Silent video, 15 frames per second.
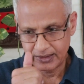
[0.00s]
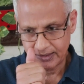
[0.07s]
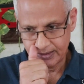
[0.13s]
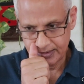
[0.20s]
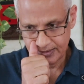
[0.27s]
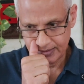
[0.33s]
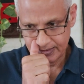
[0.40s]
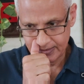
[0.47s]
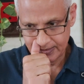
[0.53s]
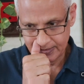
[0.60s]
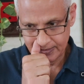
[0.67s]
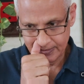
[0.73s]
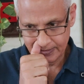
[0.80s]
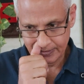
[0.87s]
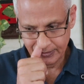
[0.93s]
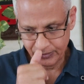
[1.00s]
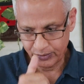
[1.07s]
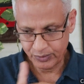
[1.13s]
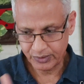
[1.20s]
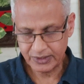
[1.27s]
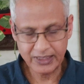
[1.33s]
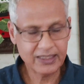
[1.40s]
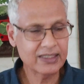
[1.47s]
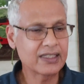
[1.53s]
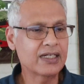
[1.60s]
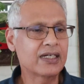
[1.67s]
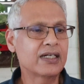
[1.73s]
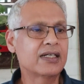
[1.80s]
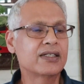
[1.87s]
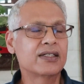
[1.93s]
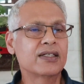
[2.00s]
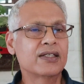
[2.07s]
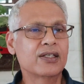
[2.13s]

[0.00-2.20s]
you know, there is a